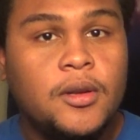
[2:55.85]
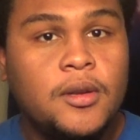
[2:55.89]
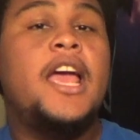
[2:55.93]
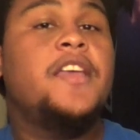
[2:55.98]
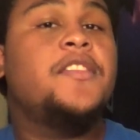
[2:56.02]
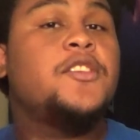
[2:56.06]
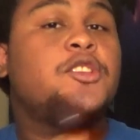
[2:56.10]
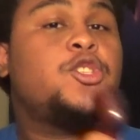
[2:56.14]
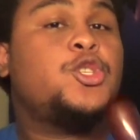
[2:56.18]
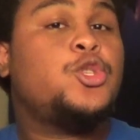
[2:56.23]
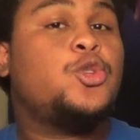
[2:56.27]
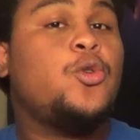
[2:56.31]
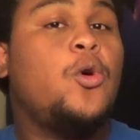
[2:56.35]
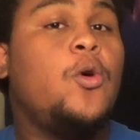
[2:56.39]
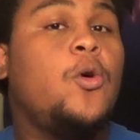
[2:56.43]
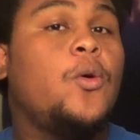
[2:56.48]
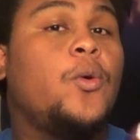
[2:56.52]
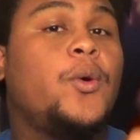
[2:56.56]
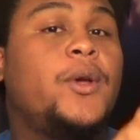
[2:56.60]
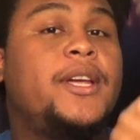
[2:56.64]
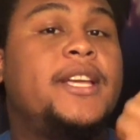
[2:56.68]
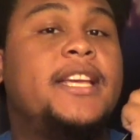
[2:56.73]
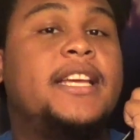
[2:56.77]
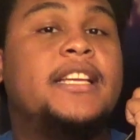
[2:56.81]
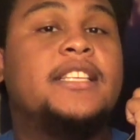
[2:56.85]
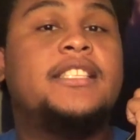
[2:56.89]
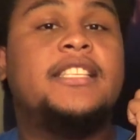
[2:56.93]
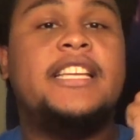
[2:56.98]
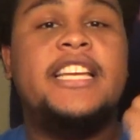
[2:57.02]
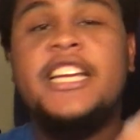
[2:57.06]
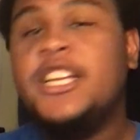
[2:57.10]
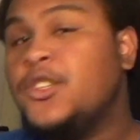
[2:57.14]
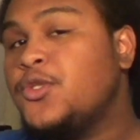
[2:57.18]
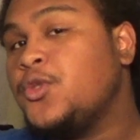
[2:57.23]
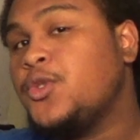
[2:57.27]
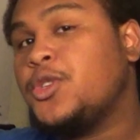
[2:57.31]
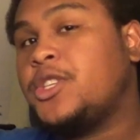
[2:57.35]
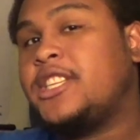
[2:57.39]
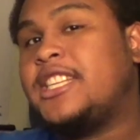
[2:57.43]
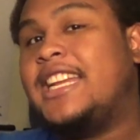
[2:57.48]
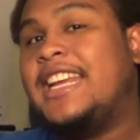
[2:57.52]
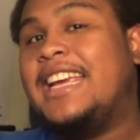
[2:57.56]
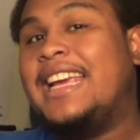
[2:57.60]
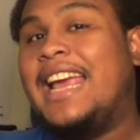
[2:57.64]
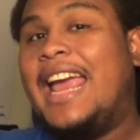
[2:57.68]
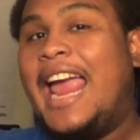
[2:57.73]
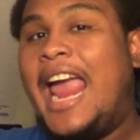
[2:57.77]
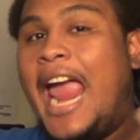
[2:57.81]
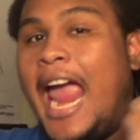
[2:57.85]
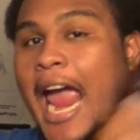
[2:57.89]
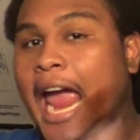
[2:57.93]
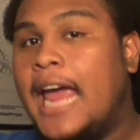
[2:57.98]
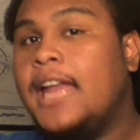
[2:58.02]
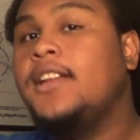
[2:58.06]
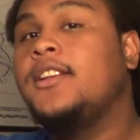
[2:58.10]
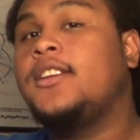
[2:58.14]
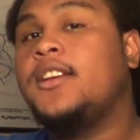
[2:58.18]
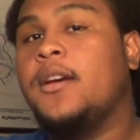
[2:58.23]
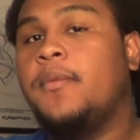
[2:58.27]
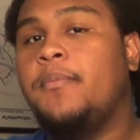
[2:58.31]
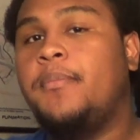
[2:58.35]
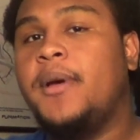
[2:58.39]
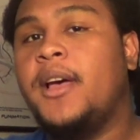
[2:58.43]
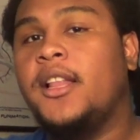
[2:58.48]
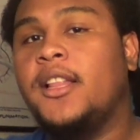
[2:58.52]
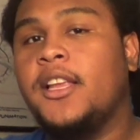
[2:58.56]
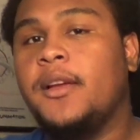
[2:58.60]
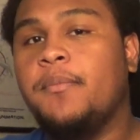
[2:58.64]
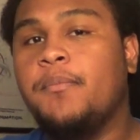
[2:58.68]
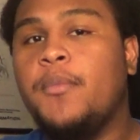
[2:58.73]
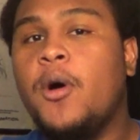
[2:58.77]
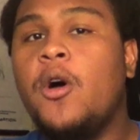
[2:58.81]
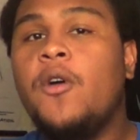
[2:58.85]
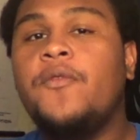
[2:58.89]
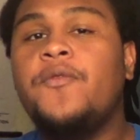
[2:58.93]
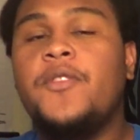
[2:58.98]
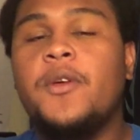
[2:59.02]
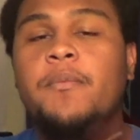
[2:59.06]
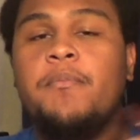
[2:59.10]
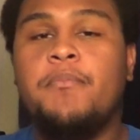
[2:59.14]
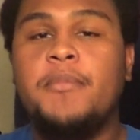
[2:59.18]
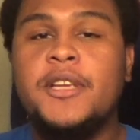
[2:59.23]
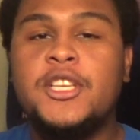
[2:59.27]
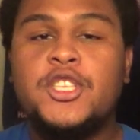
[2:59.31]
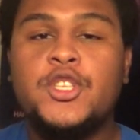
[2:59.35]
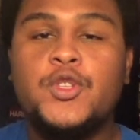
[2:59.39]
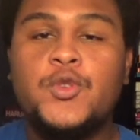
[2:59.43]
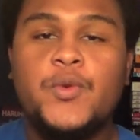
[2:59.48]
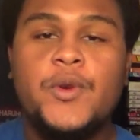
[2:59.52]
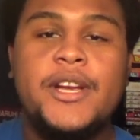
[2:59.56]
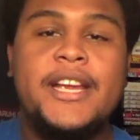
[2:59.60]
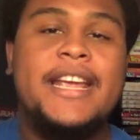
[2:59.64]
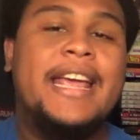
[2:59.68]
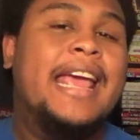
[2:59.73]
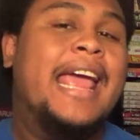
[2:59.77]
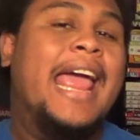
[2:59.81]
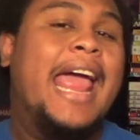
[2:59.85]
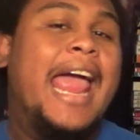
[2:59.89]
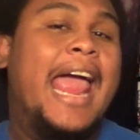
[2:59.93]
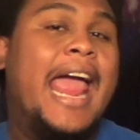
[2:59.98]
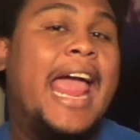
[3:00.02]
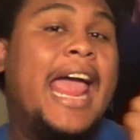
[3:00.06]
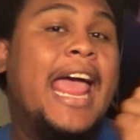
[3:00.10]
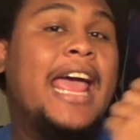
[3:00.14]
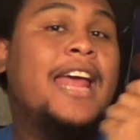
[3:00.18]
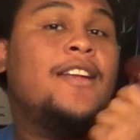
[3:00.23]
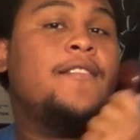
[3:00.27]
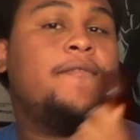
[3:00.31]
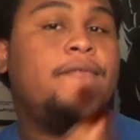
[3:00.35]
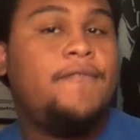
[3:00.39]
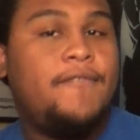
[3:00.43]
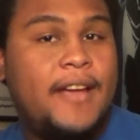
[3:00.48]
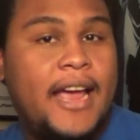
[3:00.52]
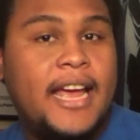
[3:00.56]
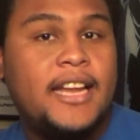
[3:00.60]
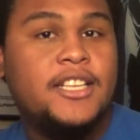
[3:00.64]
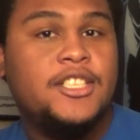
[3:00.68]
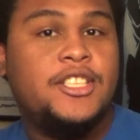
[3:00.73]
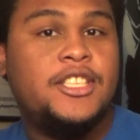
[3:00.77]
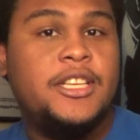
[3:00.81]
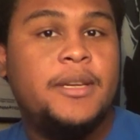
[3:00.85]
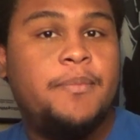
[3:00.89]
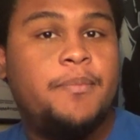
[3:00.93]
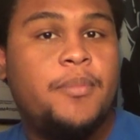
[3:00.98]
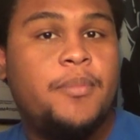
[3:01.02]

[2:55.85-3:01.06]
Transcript: And the story is interesting and compelling, both the mystery and fantasy